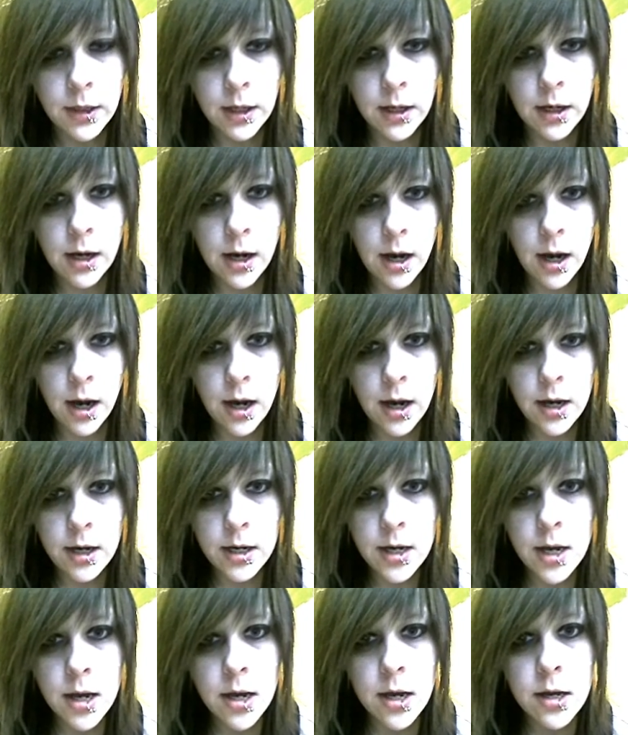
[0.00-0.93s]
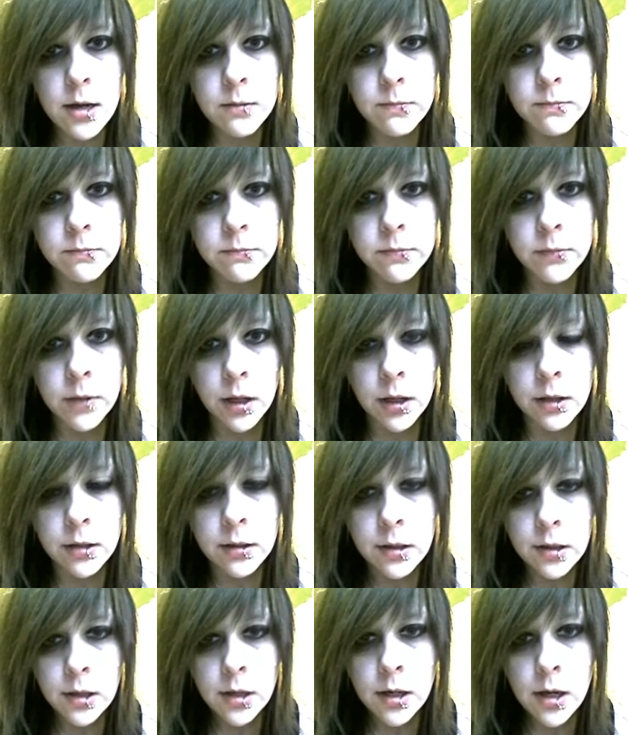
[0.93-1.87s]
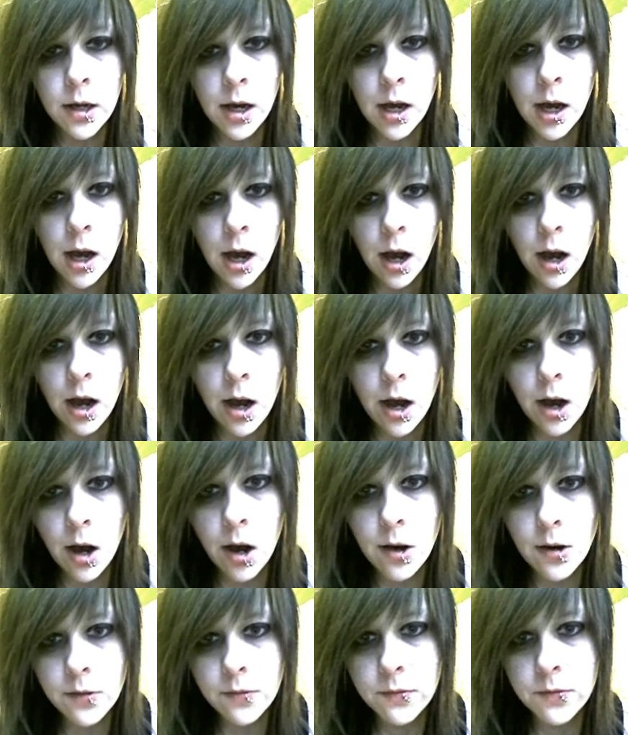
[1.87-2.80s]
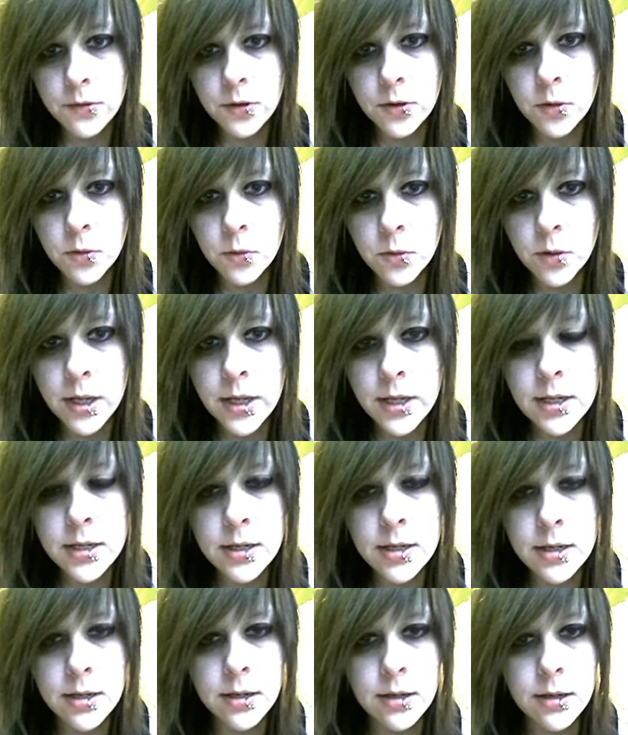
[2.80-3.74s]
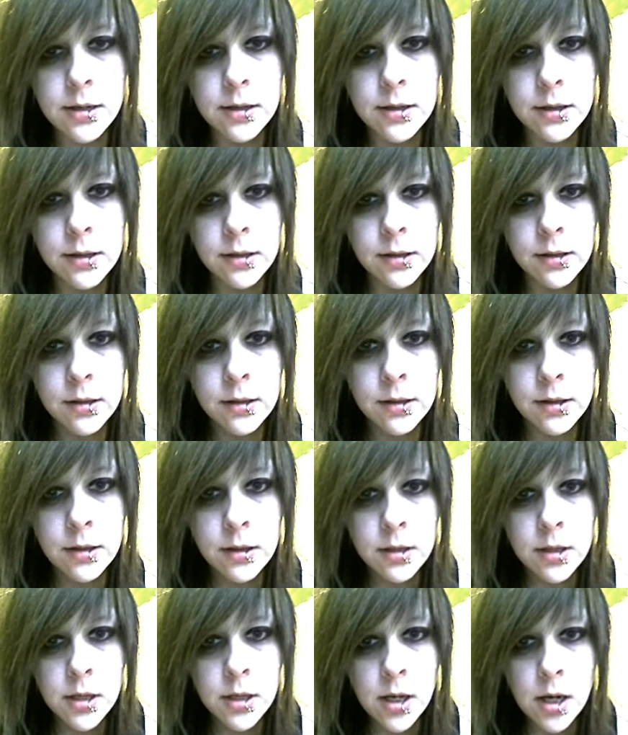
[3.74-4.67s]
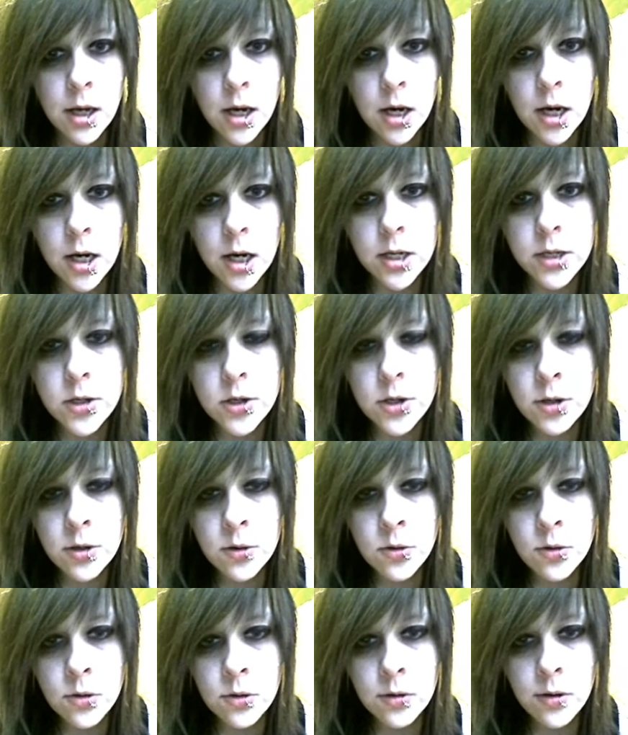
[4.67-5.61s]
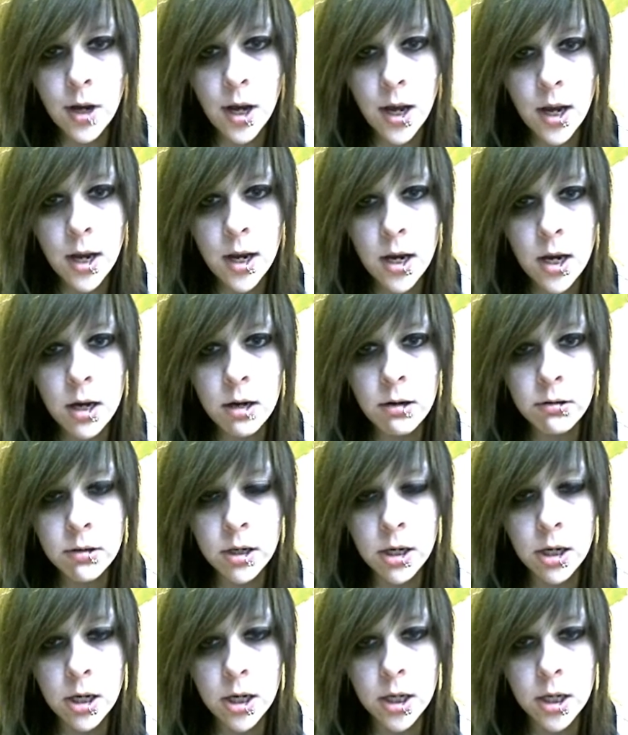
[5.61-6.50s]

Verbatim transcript: I am of the wind, a new era.